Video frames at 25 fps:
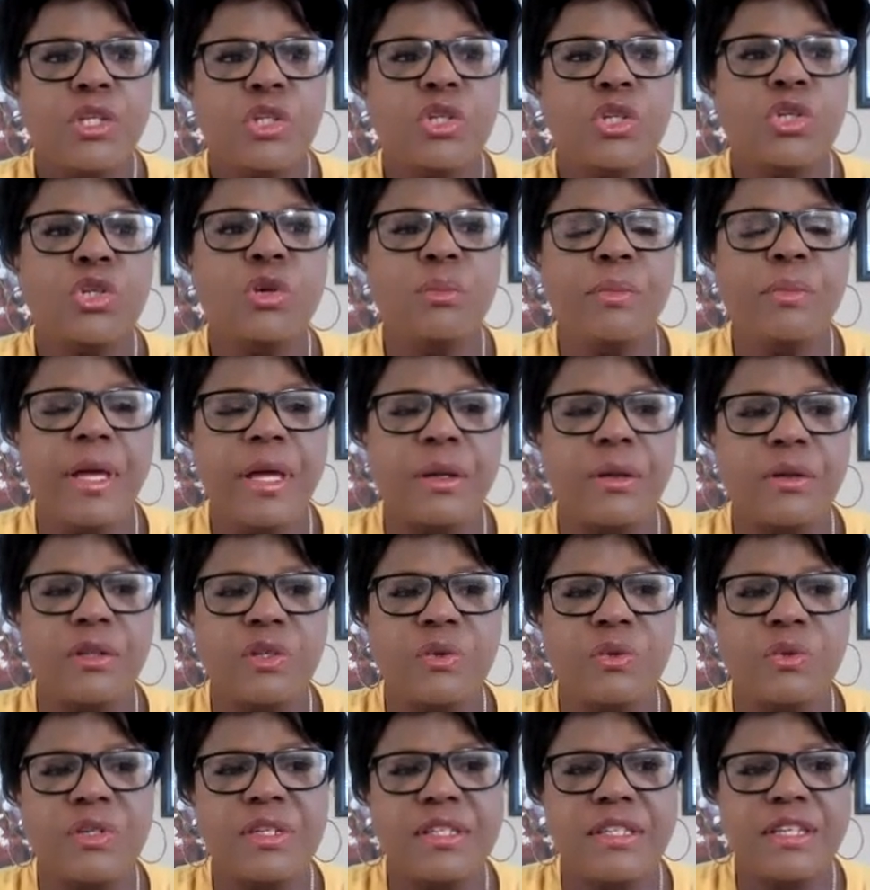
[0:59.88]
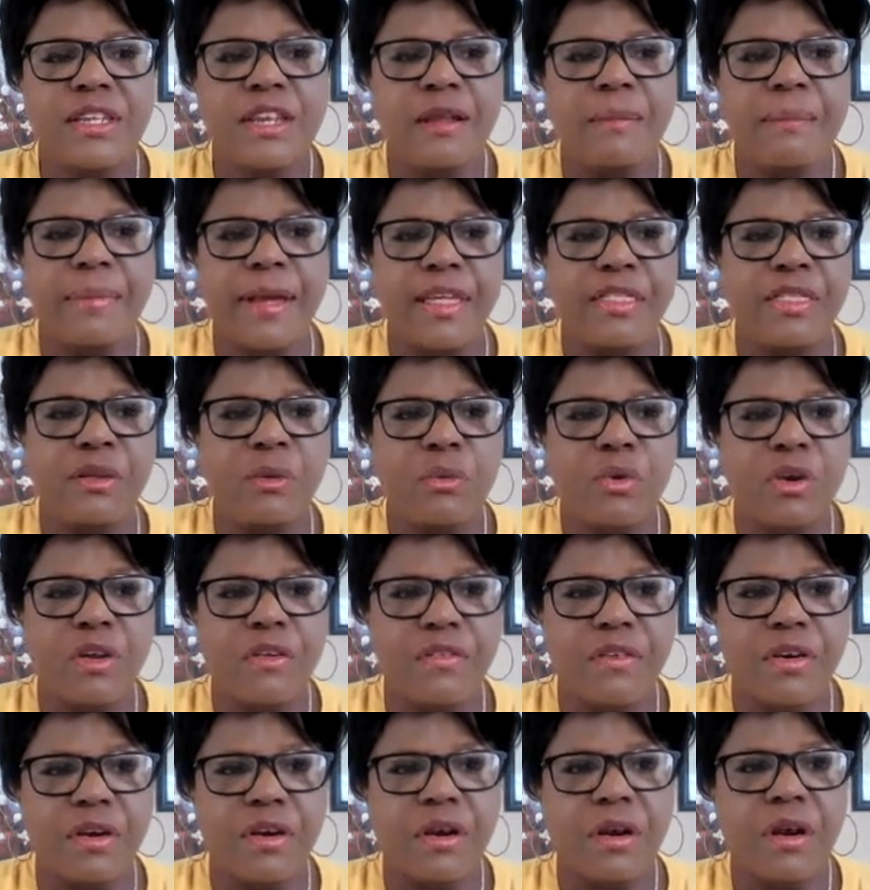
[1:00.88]
2 monks were sitting by the
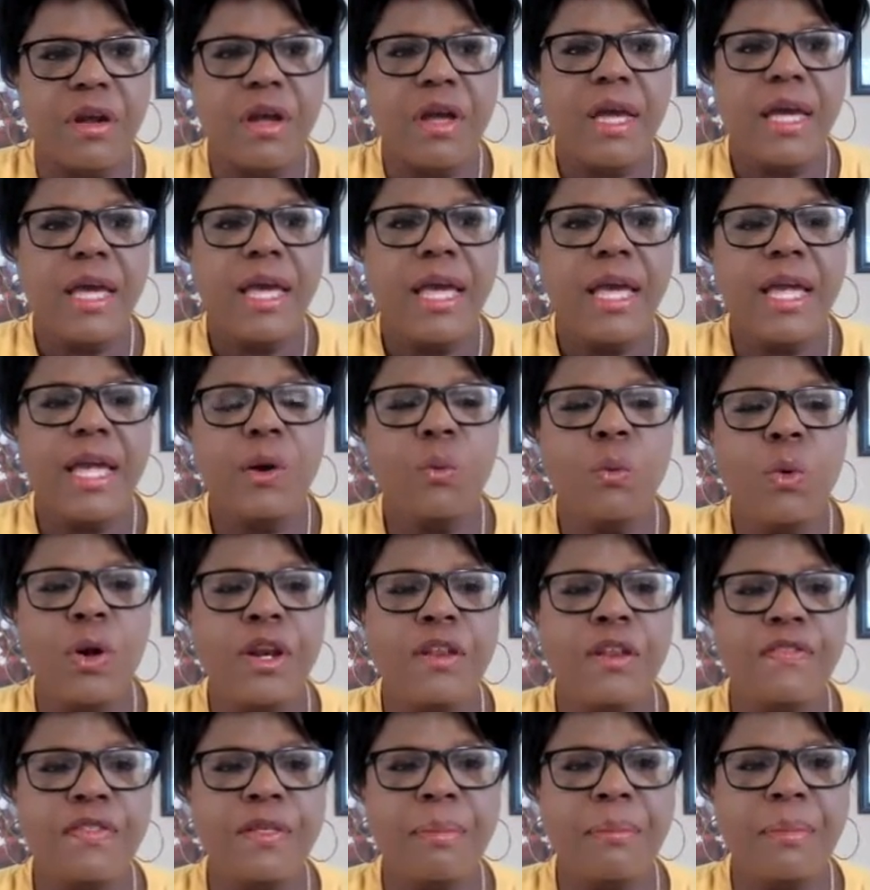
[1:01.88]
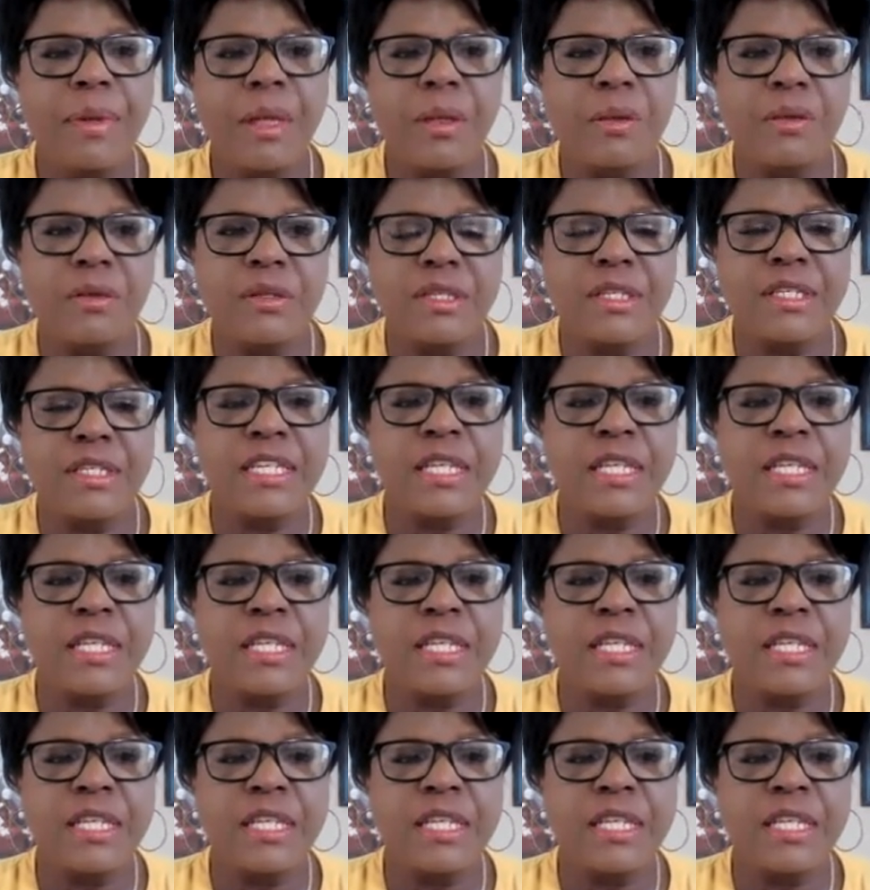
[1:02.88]
river, and one of the monks